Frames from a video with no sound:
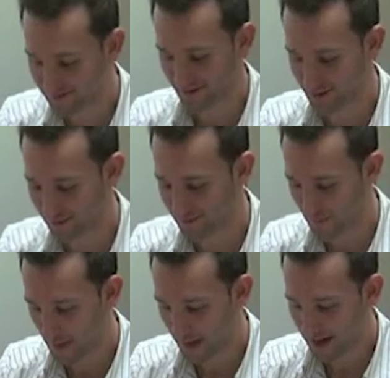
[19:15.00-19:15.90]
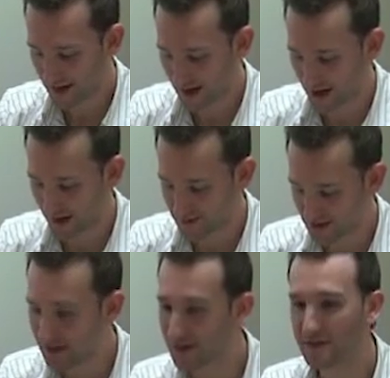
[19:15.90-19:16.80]
No? Cool.
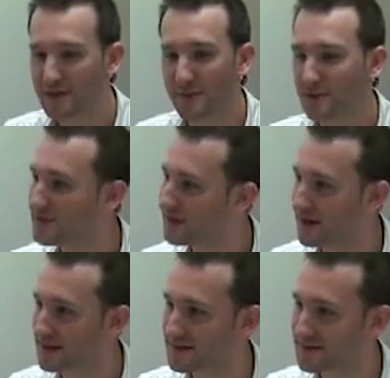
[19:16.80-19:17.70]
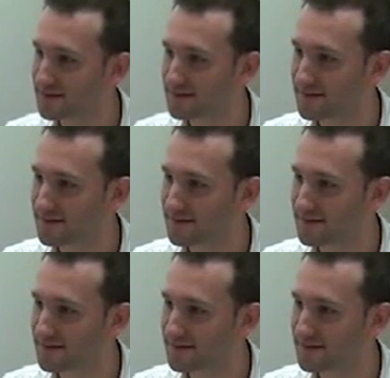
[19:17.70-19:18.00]
Do either of you smoke cigarettes?